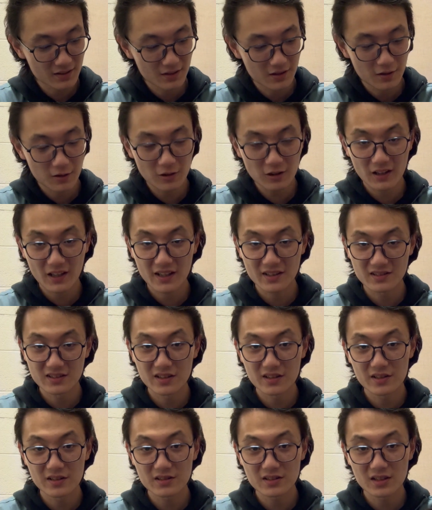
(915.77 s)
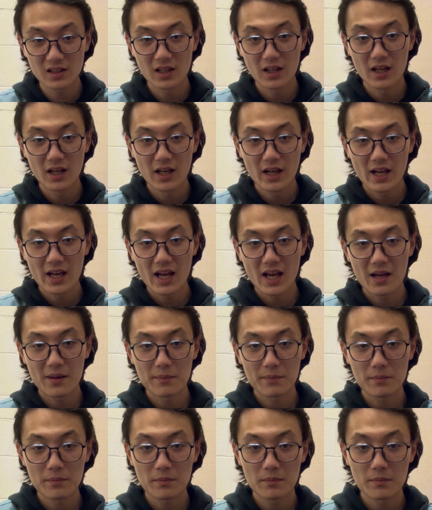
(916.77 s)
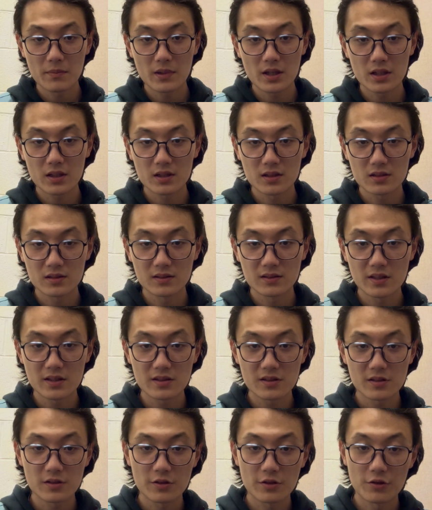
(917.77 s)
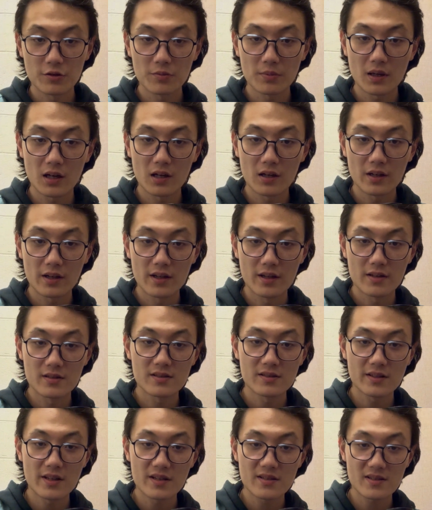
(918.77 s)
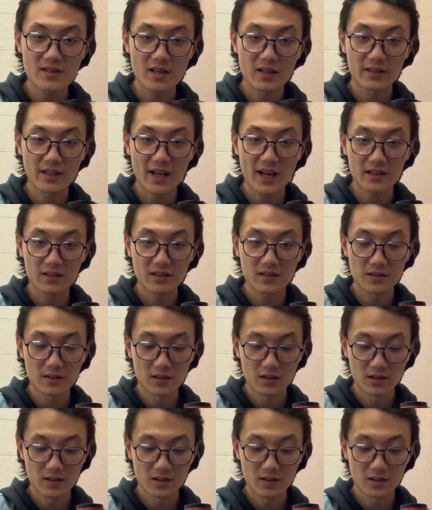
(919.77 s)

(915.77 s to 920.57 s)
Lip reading: look like this, and make this two part is disconnect.